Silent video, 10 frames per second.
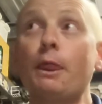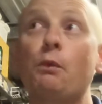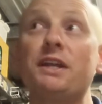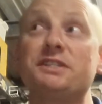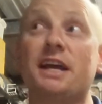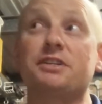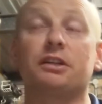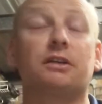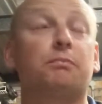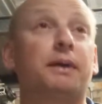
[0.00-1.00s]
Wind's
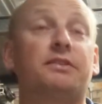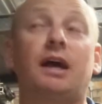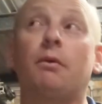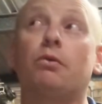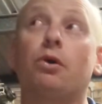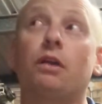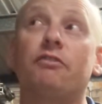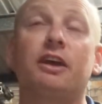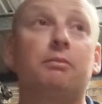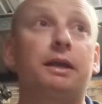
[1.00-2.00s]
actually picked up quite a
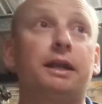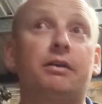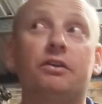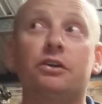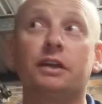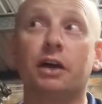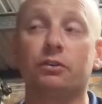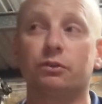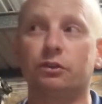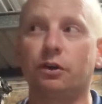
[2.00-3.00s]
fair bit here in
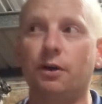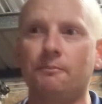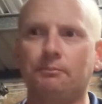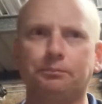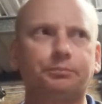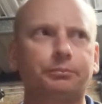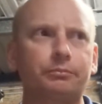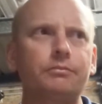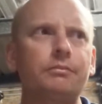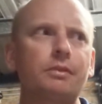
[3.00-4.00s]
Newcastle tonight.
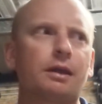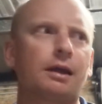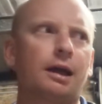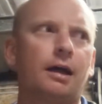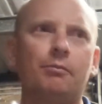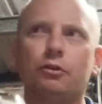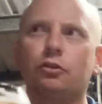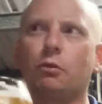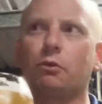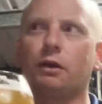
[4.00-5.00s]

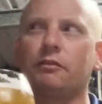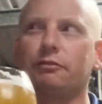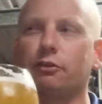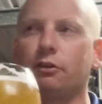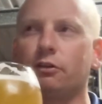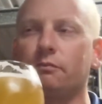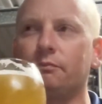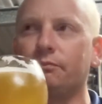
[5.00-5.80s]
Looks like we're in for